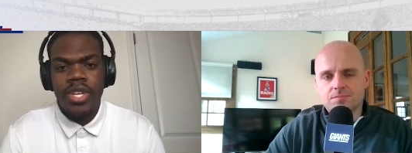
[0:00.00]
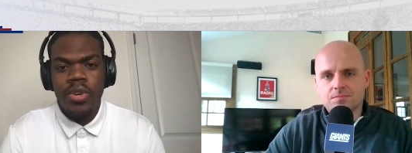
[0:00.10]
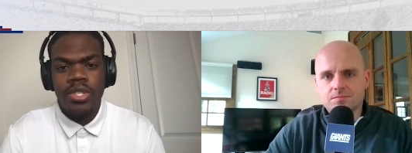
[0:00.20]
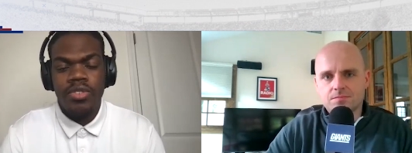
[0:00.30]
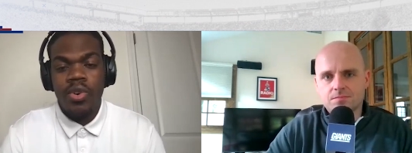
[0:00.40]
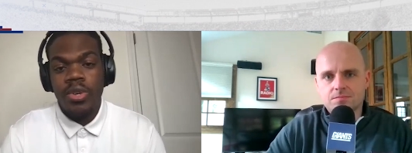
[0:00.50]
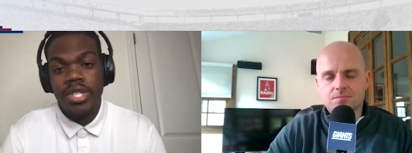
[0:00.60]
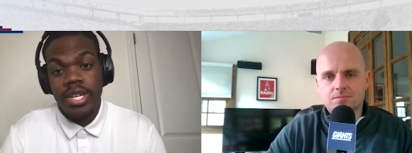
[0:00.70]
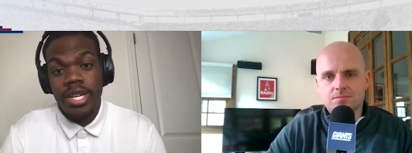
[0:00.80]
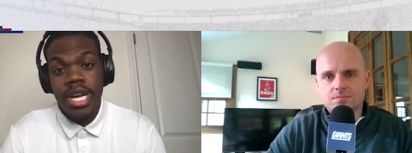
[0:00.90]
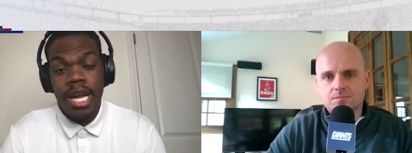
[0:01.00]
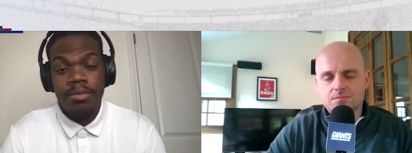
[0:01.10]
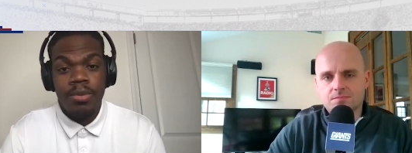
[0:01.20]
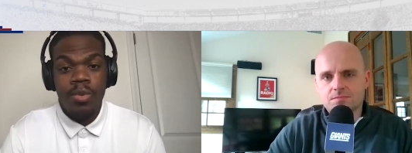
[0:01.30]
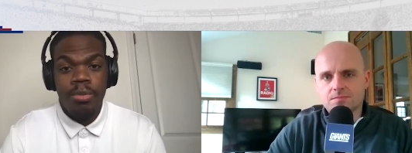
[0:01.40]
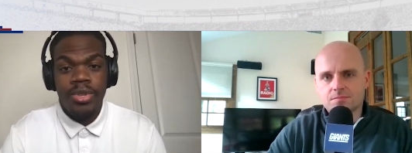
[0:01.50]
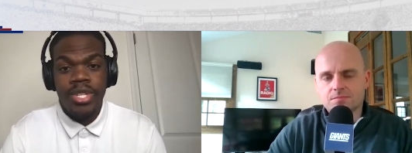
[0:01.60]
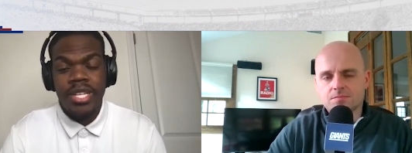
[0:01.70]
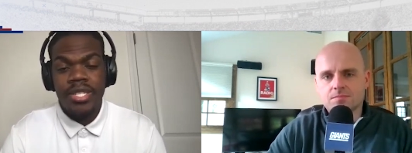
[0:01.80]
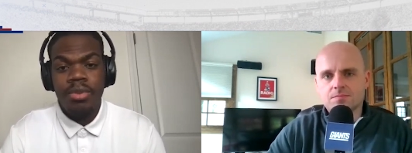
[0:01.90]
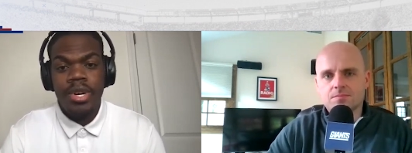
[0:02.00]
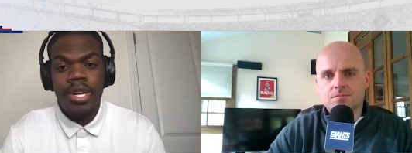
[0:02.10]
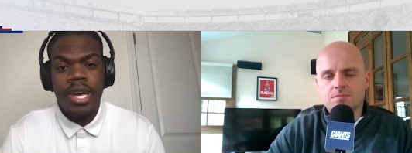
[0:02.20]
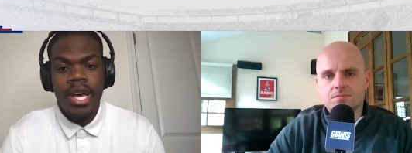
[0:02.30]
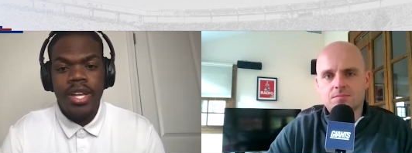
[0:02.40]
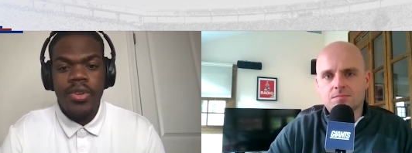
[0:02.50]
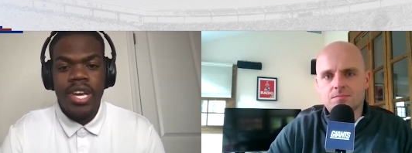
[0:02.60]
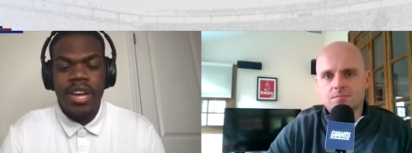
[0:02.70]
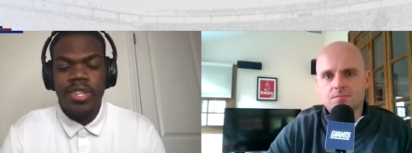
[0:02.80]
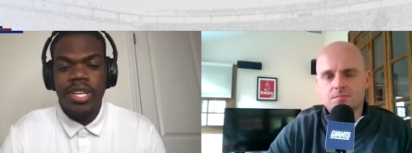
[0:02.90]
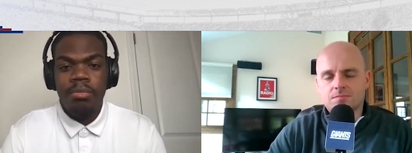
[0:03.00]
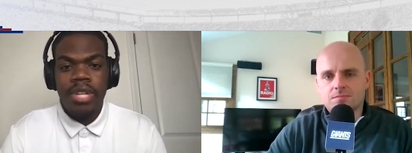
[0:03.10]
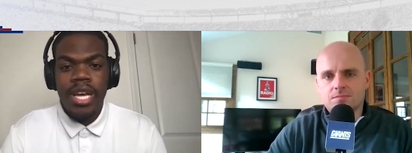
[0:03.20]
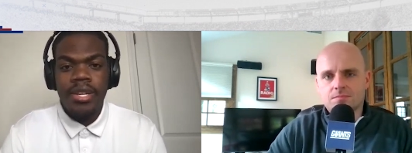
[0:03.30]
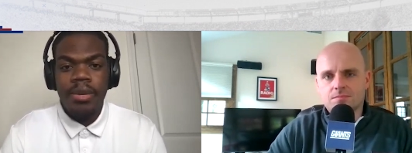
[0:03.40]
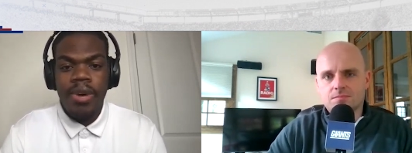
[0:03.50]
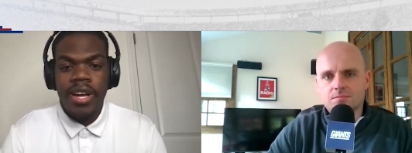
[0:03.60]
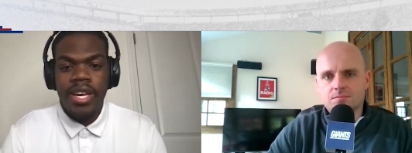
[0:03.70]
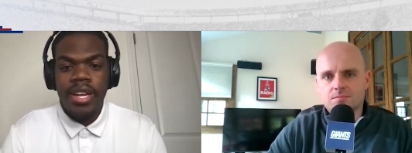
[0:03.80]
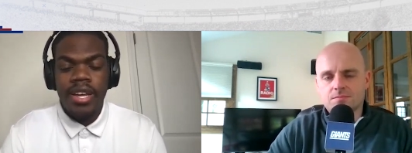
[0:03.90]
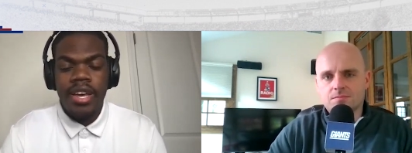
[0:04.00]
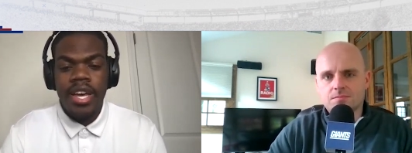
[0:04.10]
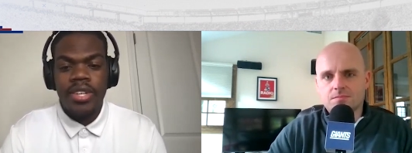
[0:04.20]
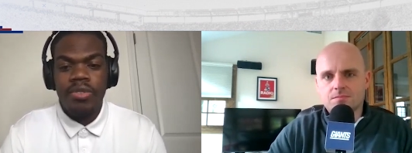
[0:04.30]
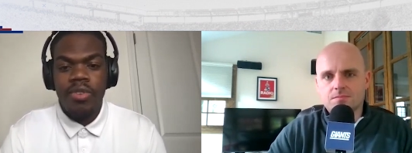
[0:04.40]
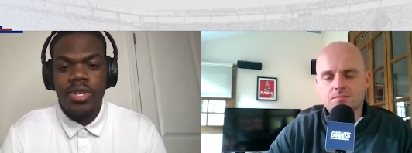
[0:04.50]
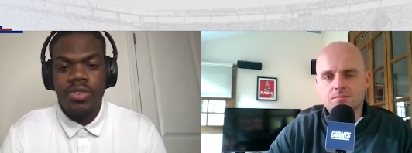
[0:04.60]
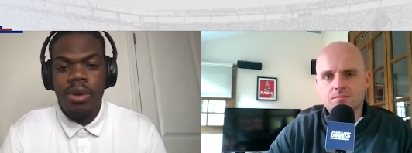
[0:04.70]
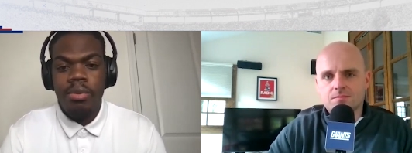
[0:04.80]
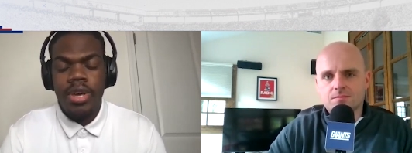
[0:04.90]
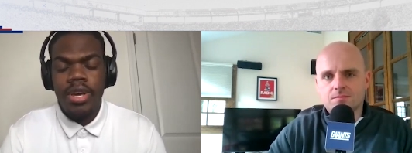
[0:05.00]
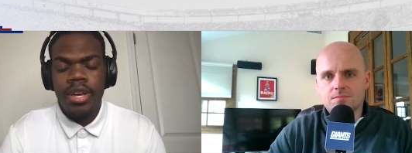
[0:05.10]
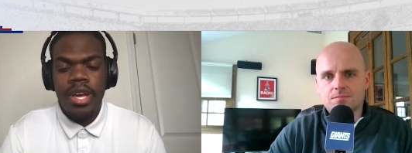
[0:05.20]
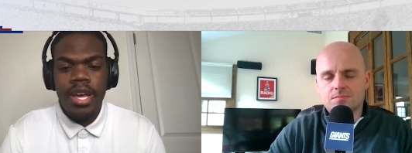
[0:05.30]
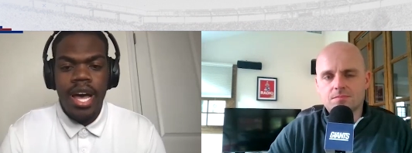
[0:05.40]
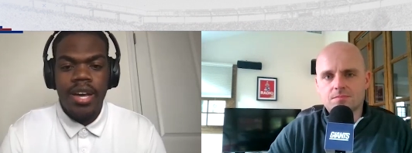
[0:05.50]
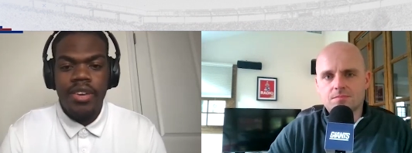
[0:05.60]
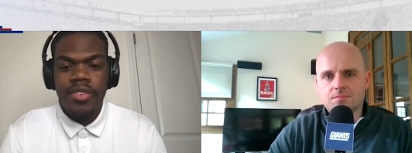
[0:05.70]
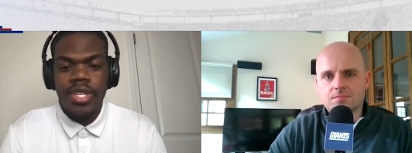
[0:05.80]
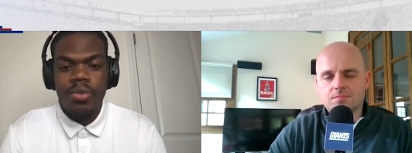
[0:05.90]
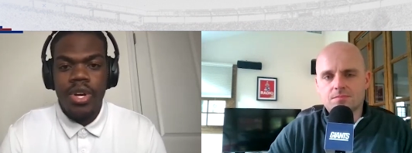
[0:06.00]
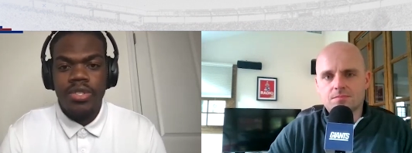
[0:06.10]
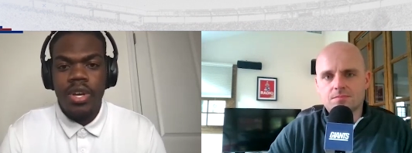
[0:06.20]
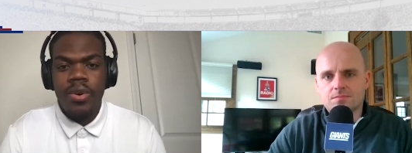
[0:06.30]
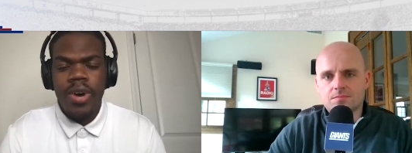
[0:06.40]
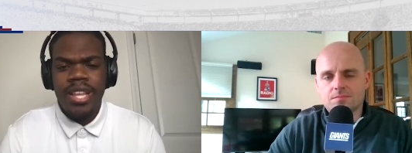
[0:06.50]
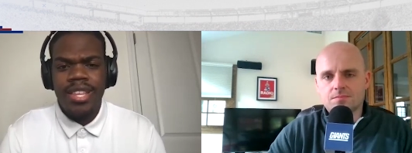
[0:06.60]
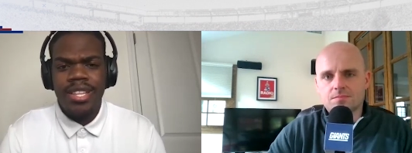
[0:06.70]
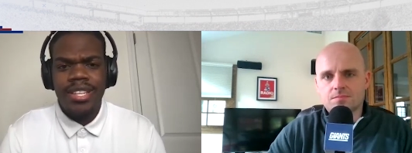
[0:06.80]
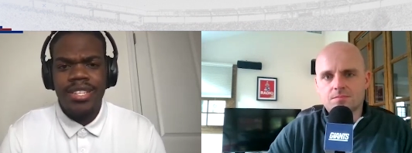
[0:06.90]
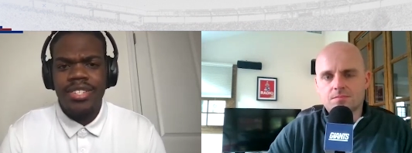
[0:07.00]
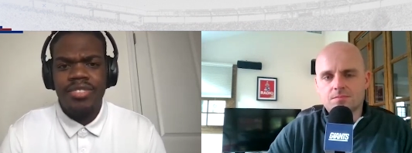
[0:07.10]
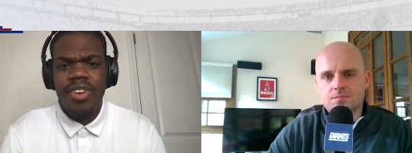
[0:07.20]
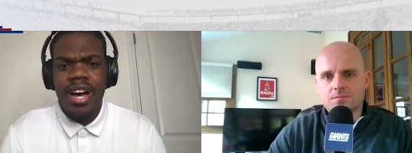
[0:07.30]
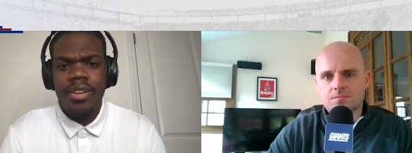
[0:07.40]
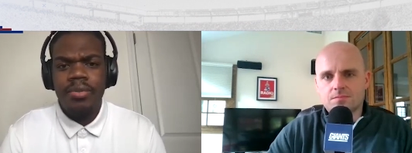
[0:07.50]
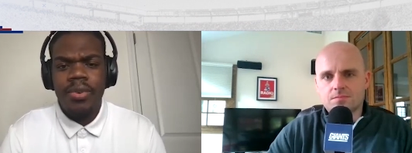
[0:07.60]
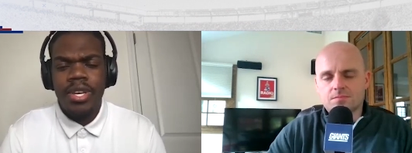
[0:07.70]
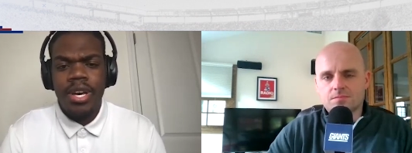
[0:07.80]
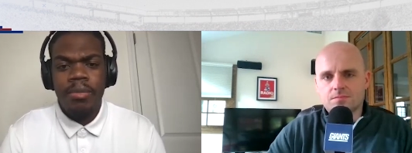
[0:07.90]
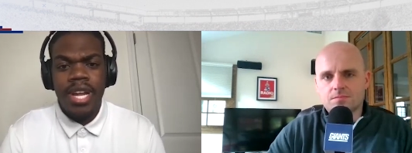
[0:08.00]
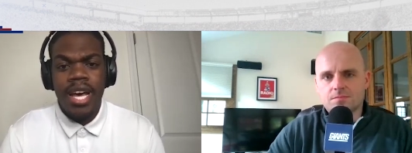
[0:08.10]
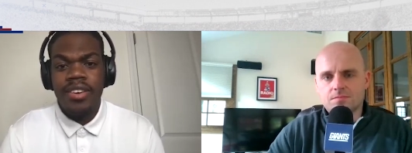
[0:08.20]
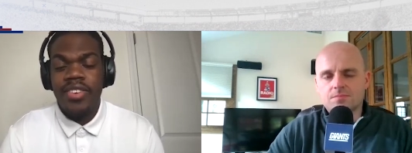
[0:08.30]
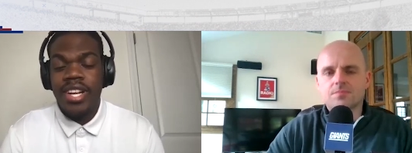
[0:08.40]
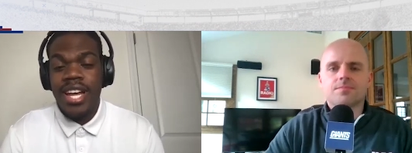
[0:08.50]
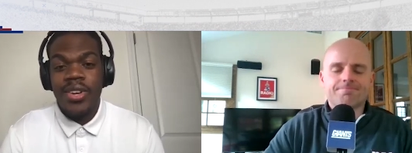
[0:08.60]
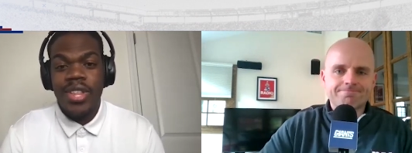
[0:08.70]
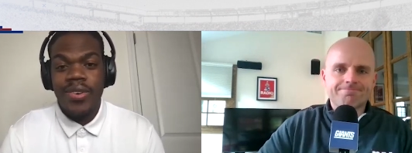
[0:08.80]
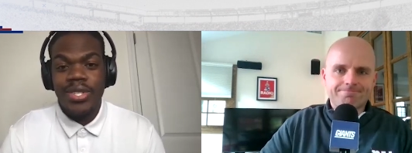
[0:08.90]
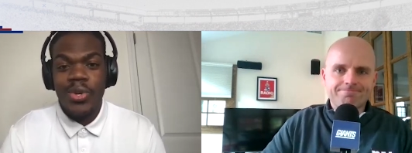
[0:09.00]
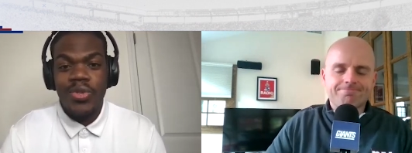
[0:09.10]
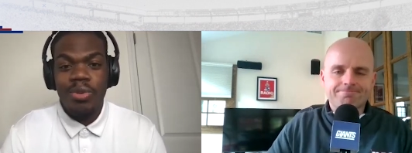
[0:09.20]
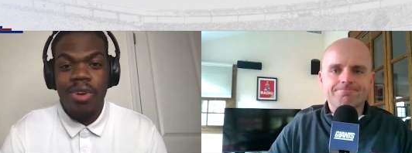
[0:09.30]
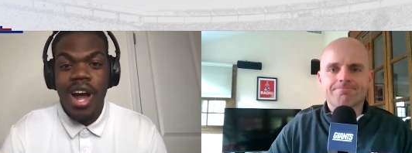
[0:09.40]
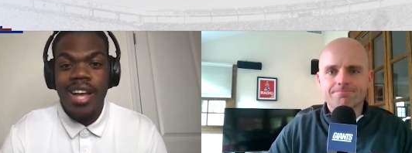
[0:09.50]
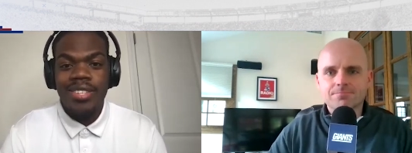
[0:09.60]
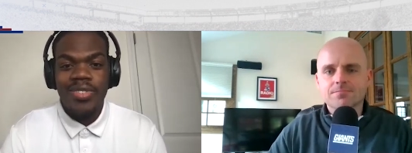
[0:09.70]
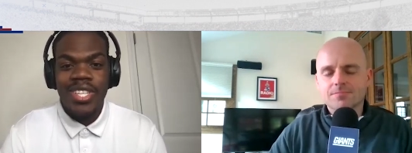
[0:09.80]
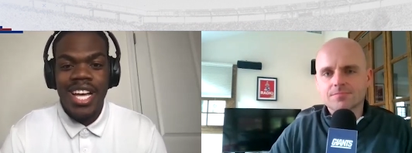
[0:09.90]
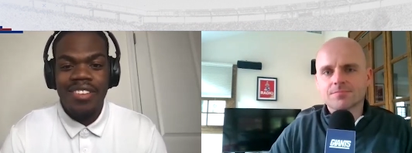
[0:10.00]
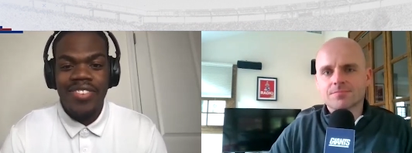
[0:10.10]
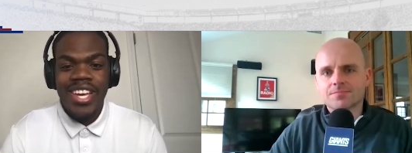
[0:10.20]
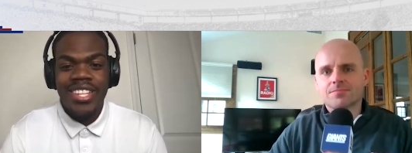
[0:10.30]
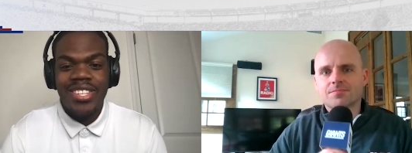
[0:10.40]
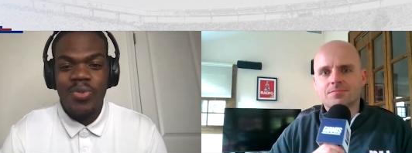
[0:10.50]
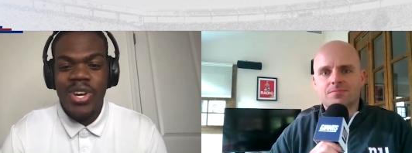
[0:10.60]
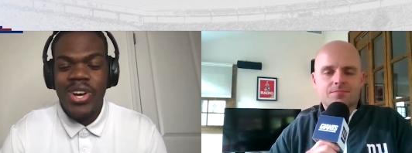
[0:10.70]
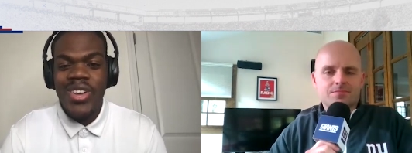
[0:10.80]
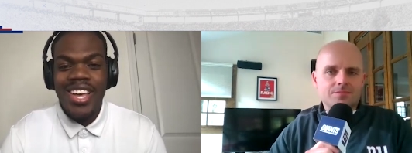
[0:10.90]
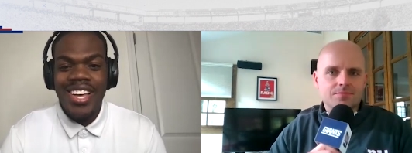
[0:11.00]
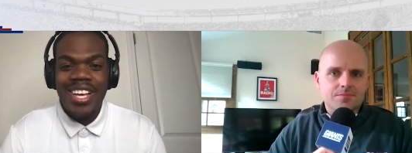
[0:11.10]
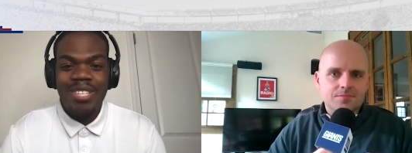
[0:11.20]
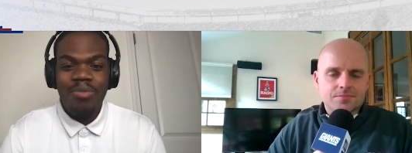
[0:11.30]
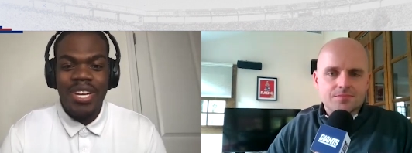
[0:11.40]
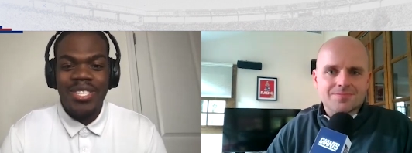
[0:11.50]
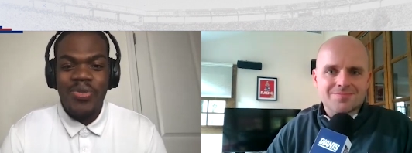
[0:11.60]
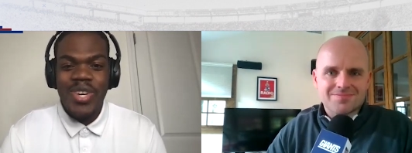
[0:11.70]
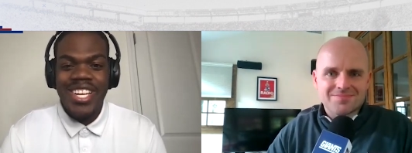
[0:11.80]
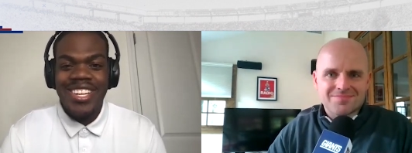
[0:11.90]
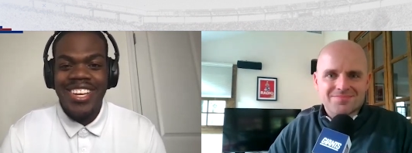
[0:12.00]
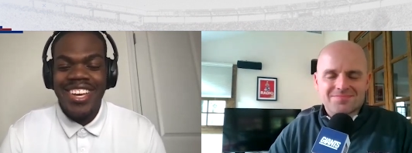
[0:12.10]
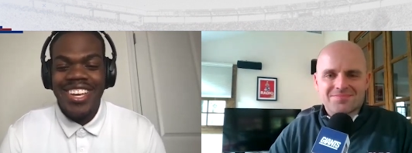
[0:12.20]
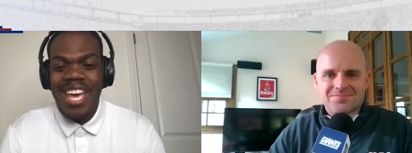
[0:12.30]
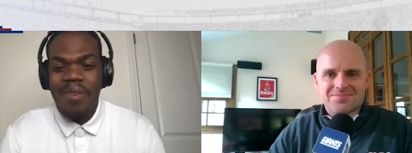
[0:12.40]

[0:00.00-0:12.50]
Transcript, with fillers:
Speaker 1: Jones. And of course, they could have got him some more protection, but you can't really complain about getting an extra first round pick out of it as well. So I think they did just fine with coming out of it. And I know that was a huge surprise for a lot of fans as well, especially when it